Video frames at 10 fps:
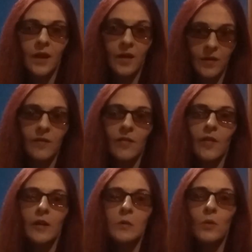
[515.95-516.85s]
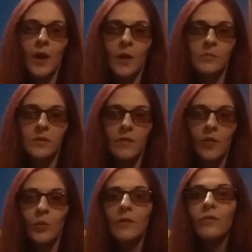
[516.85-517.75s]
And that's exactly what happened.
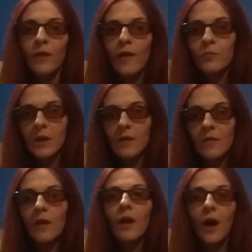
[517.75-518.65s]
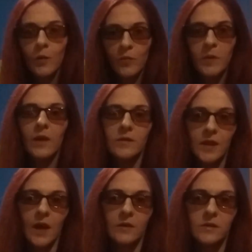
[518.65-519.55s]
So within 5 minutes, I was being
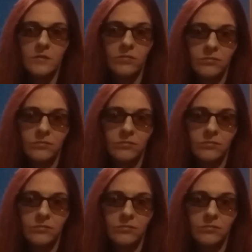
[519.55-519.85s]
attacked.